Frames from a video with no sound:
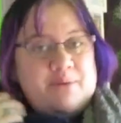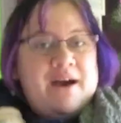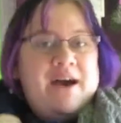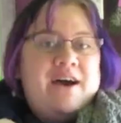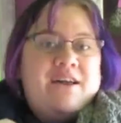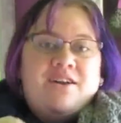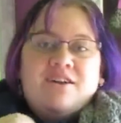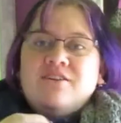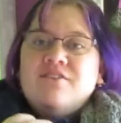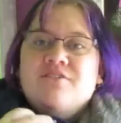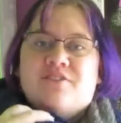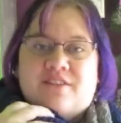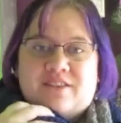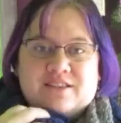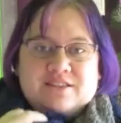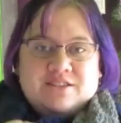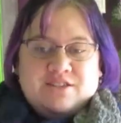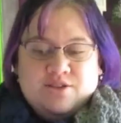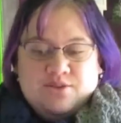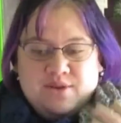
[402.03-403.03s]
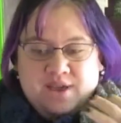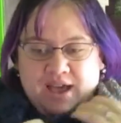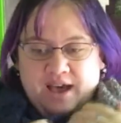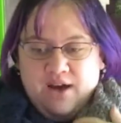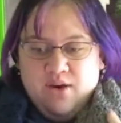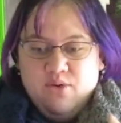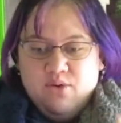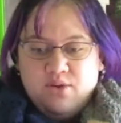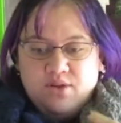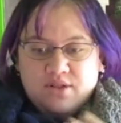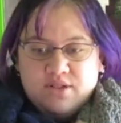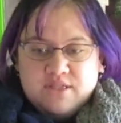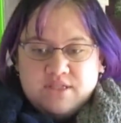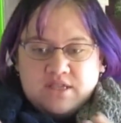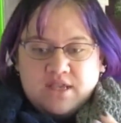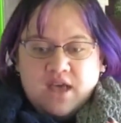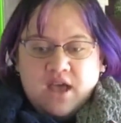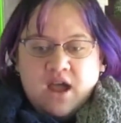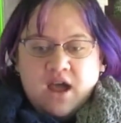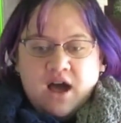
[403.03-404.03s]
pattern for these two
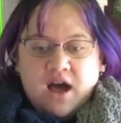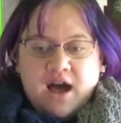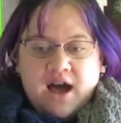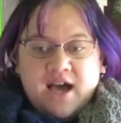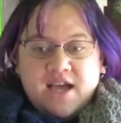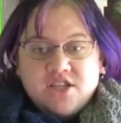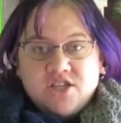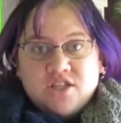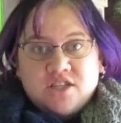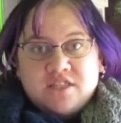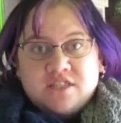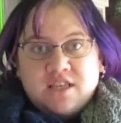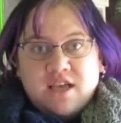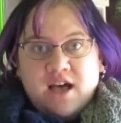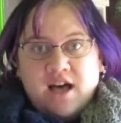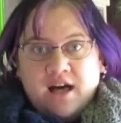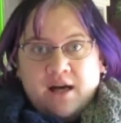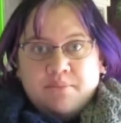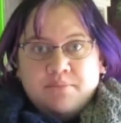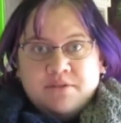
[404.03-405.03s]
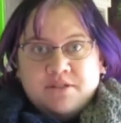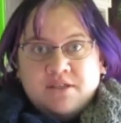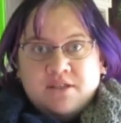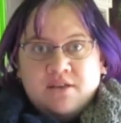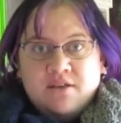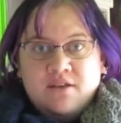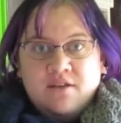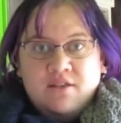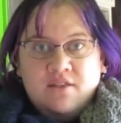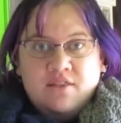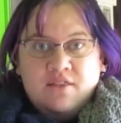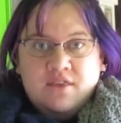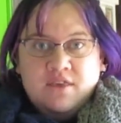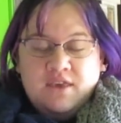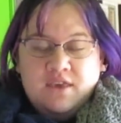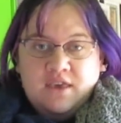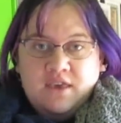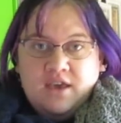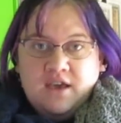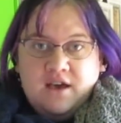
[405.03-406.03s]
cowls. I just upped
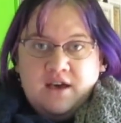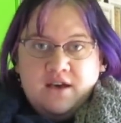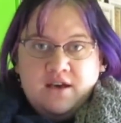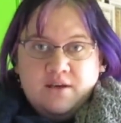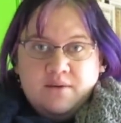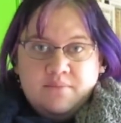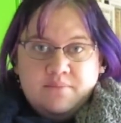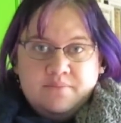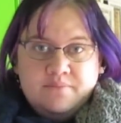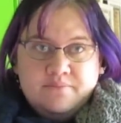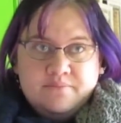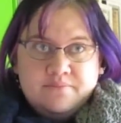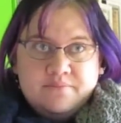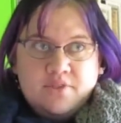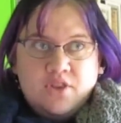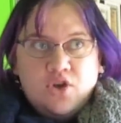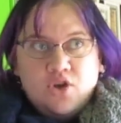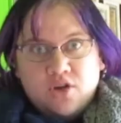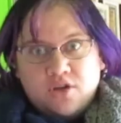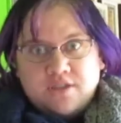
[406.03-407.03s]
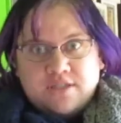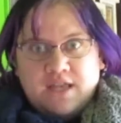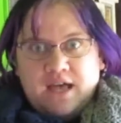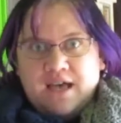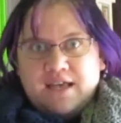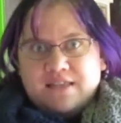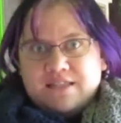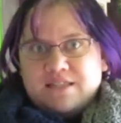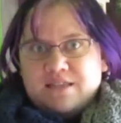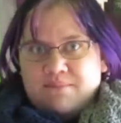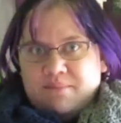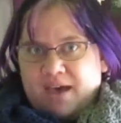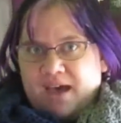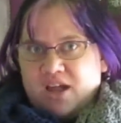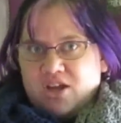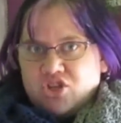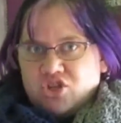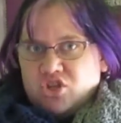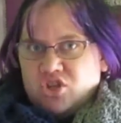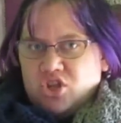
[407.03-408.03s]
the um, the hook size to
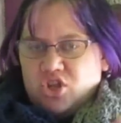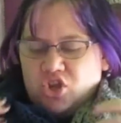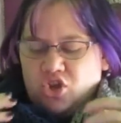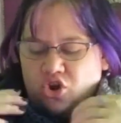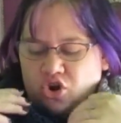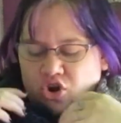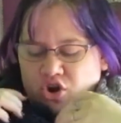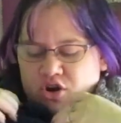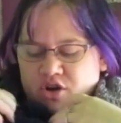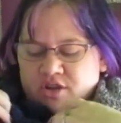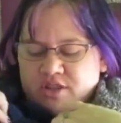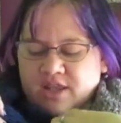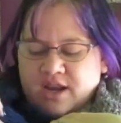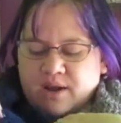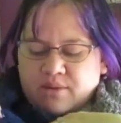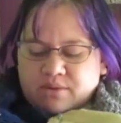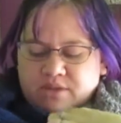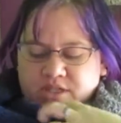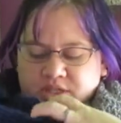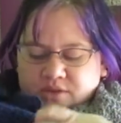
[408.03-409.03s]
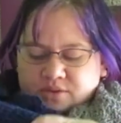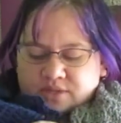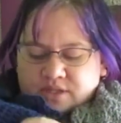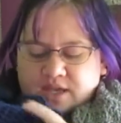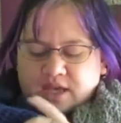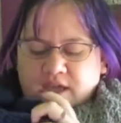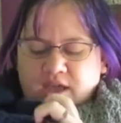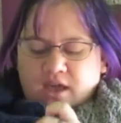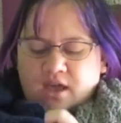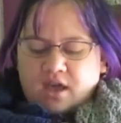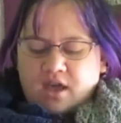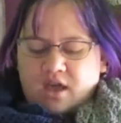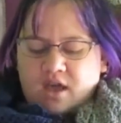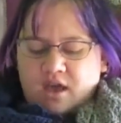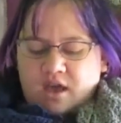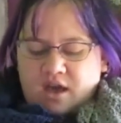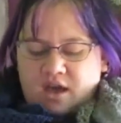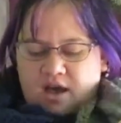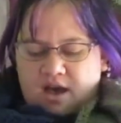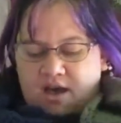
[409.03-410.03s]
match the yarn that I was using.
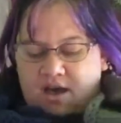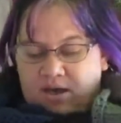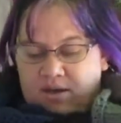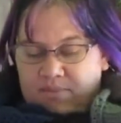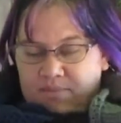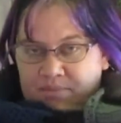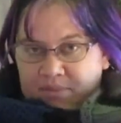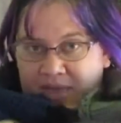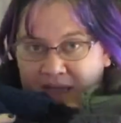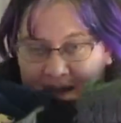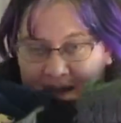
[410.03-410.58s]
Um, but